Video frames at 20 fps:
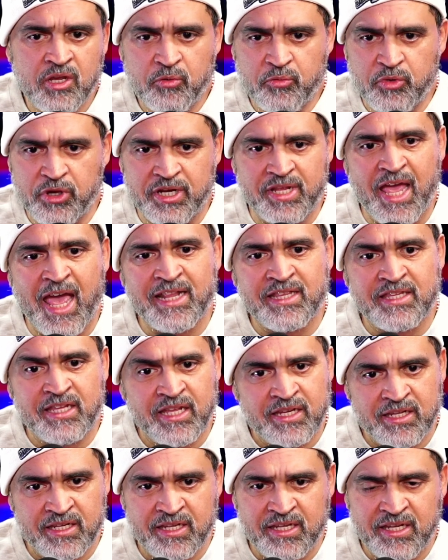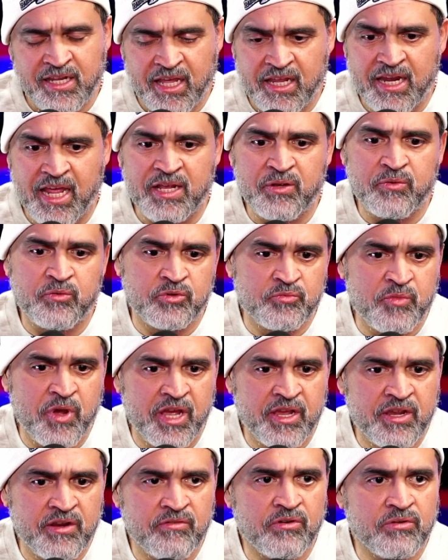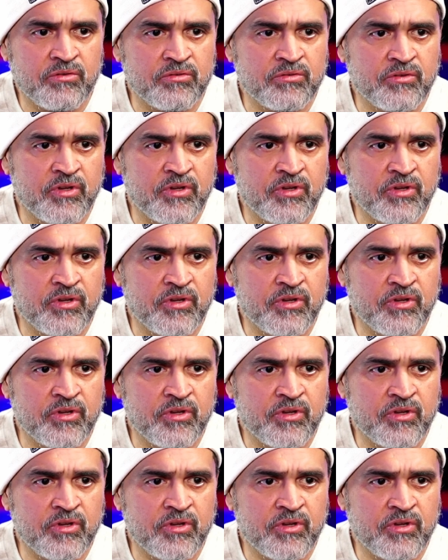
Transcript: But at the end of the day, that was my hero.